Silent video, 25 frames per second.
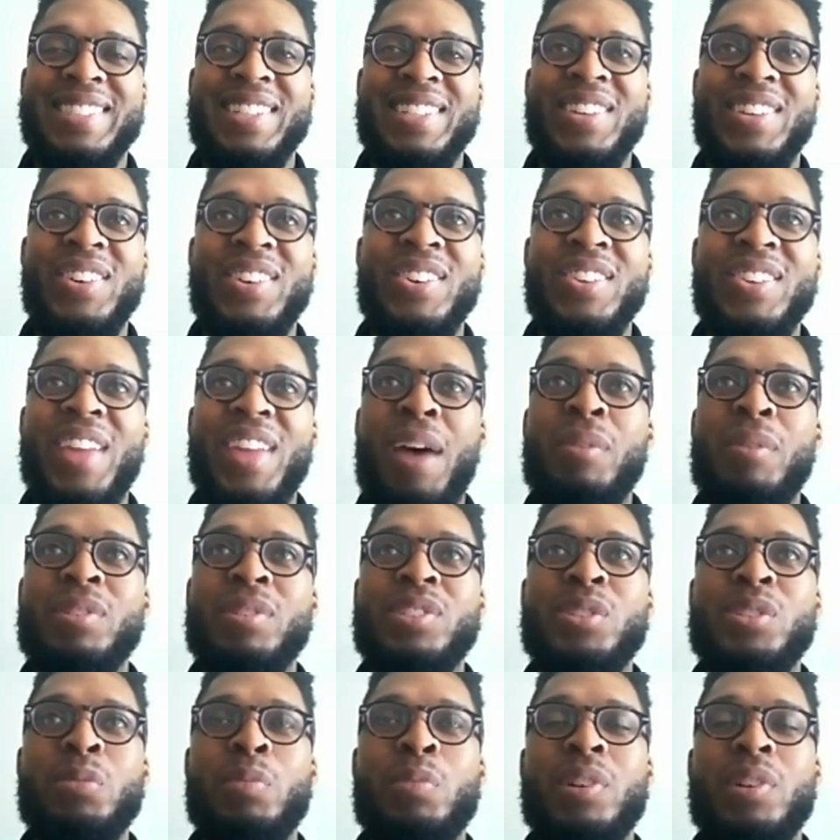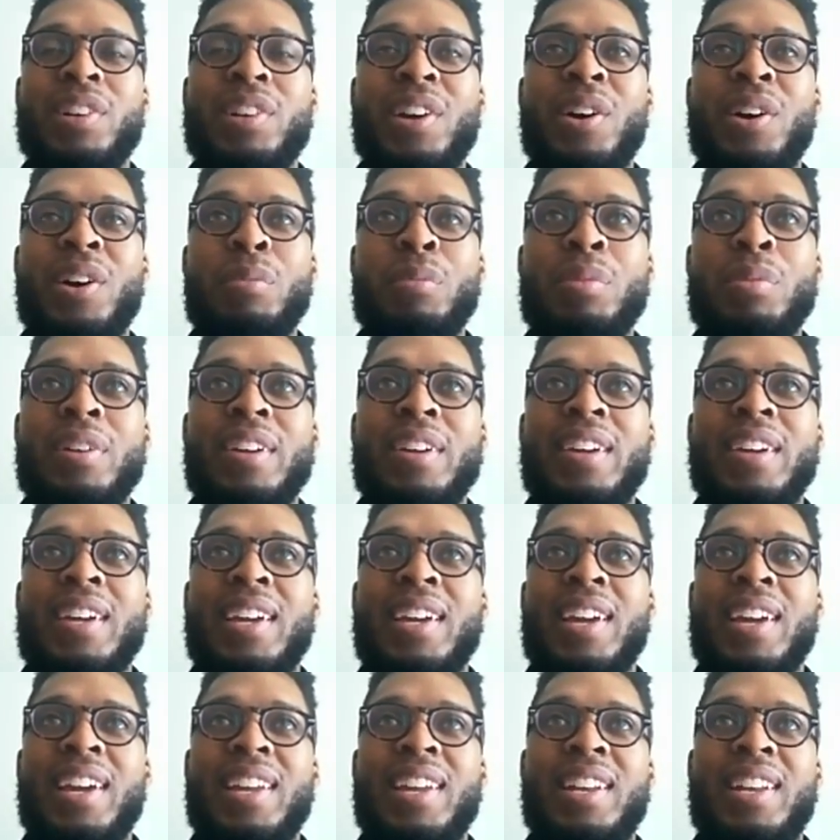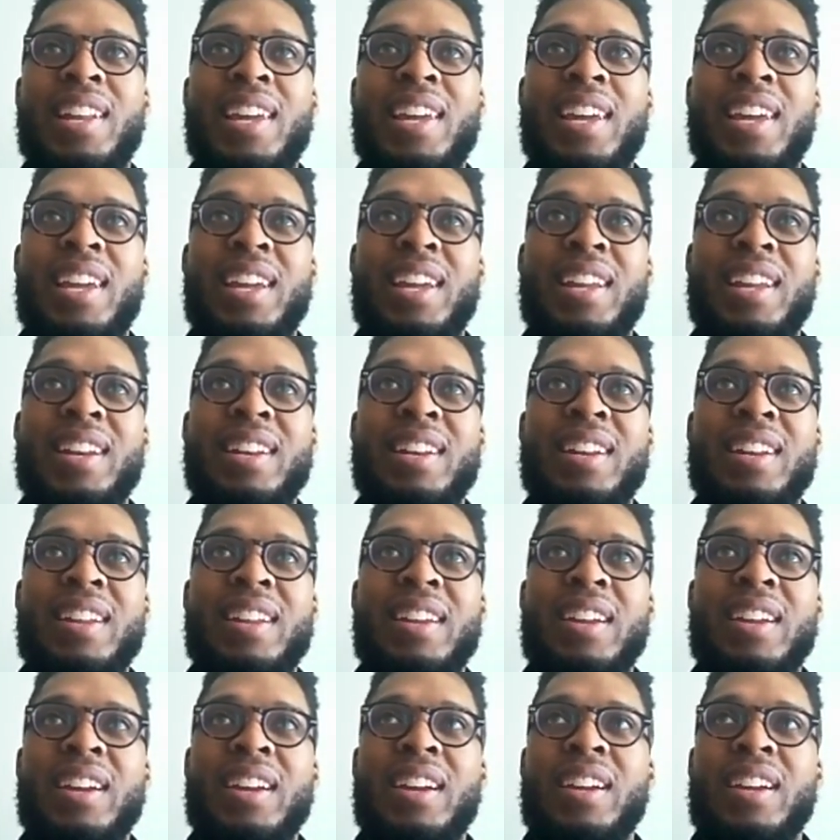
So that was super dope. And then